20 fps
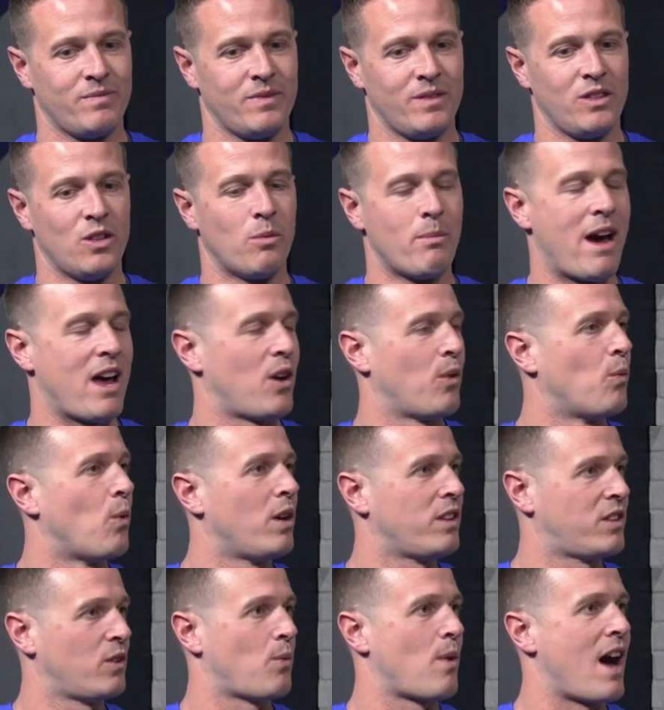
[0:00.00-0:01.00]
no matter
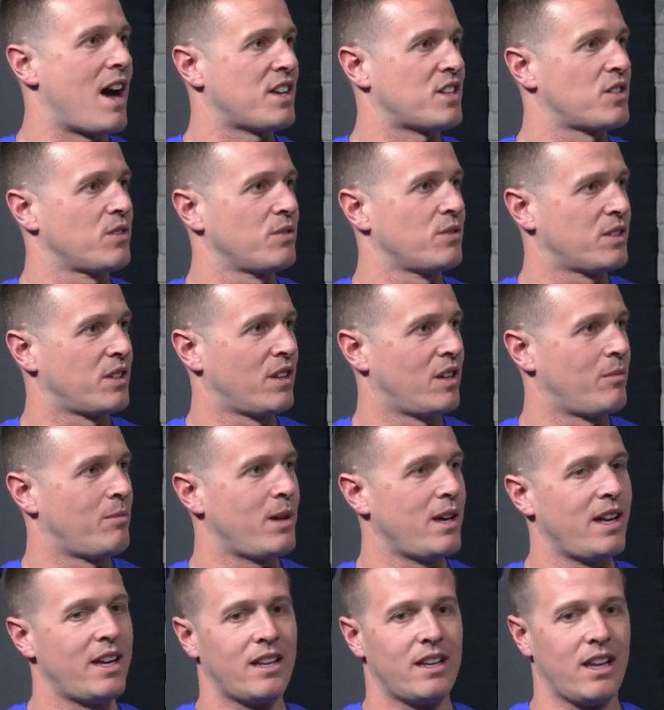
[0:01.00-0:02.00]
what the roster was going to
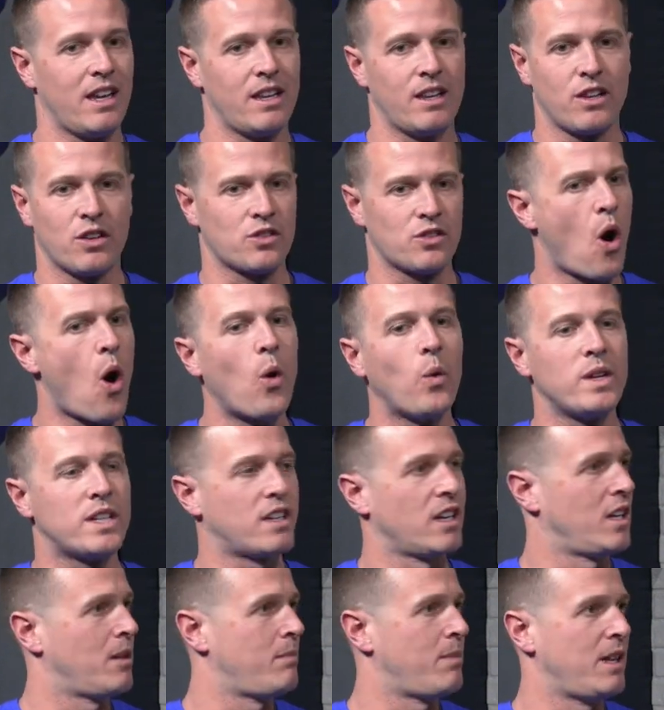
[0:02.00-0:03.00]
be, and there's always
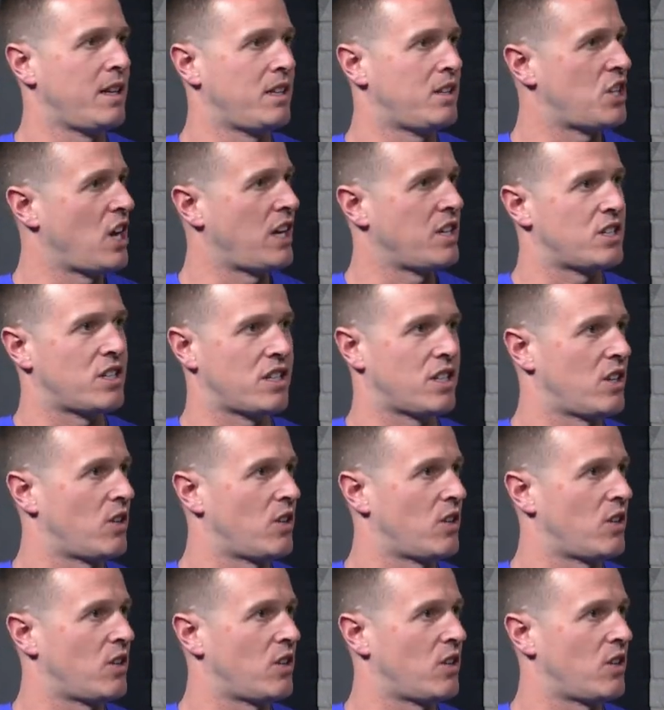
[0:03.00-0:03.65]
going to be changes